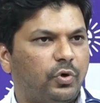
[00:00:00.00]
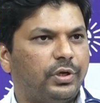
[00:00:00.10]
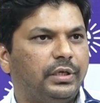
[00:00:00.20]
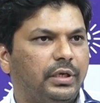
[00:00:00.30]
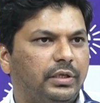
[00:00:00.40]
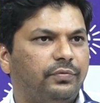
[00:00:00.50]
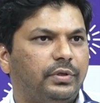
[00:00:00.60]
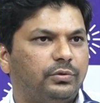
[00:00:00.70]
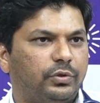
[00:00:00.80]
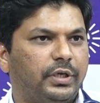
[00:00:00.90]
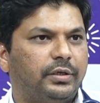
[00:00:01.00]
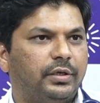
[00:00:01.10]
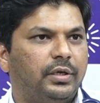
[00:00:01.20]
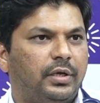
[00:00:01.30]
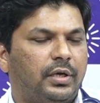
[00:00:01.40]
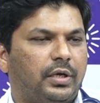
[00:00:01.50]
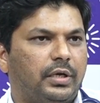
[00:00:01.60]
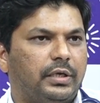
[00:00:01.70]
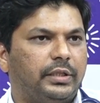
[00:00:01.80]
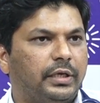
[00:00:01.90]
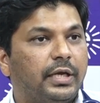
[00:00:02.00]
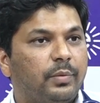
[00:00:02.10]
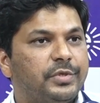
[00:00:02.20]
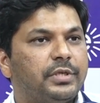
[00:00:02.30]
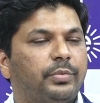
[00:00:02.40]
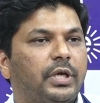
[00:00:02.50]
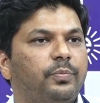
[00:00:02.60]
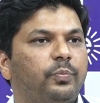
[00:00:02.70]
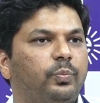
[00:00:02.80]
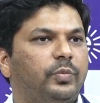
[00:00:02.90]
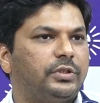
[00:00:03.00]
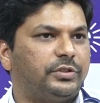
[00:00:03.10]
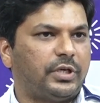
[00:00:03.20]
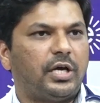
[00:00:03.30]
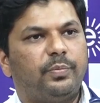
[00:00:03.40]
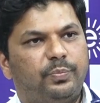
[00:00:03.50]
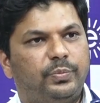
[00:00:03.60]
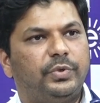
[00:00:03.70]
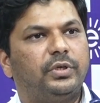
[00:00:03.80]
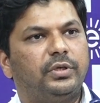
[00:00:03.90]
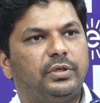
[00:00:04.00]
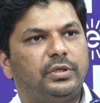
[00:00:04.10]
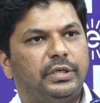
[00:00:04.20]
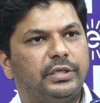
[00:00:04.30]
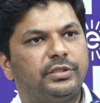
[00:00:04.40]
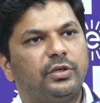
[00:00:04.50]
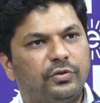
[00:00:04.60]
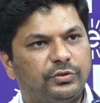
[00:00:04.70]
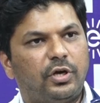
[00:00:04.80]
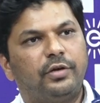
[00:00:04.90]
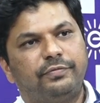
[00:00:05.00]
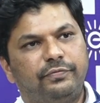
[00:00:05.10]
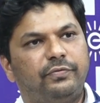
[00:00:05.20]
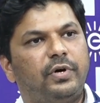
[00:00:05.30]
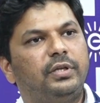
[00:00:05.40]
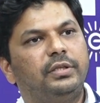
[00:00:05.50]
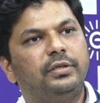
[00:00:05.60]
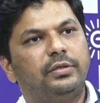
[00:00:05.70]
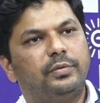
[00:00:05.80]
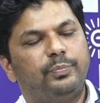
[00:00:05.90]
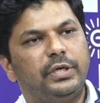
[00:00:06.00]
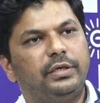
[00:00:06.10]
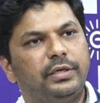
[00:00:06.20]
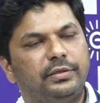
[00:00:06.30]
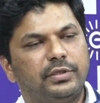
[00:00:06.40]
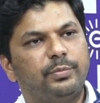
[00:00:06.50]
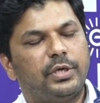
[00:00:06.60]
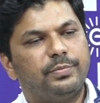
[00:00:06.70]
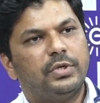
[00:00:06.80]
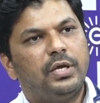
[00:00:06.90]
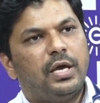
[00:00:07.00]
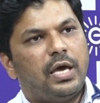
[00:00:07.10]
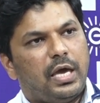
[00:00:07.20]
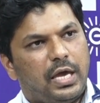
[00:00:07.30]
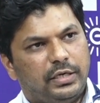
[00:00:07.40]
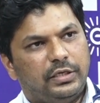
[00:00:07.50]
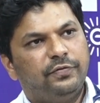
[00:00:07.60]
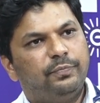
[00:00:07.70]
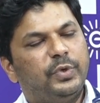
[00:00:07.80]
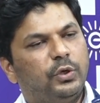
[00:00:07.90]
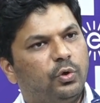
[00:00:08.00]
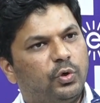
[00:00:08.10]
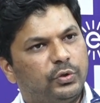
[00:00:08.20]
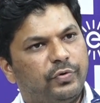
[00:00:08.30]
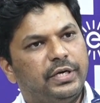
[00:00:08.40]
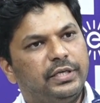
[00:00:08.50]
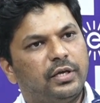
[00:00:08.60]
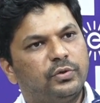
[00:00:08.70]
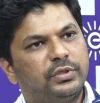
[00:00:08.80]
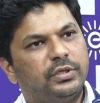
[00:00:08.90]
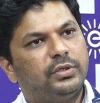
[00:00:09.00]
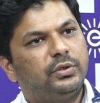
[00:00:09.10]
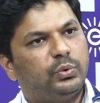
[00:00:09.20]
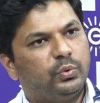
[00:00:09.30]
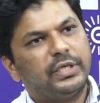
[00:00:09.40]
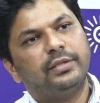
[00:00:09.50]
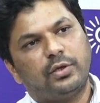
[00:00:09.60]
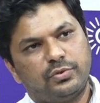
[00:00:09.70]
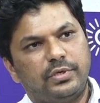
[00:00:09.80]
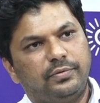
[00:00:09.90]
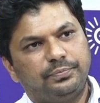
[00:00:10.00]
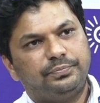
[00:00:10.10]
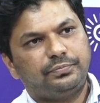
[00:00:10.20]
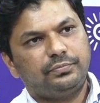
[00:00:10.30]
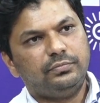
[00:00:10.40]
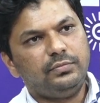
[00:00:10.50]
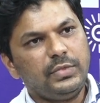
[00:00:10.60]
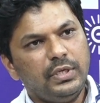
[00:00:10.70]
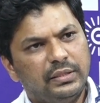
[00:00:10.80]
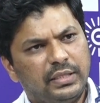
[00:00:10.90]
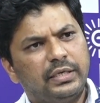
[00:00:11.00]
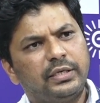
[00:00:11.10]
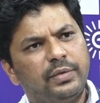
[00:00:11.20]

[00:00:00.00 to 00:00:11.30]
morning and evening, so that there can be sometimes this sharp reduction or sharp fall in the platelet sometimes. And if below 20,000 to 10,000, that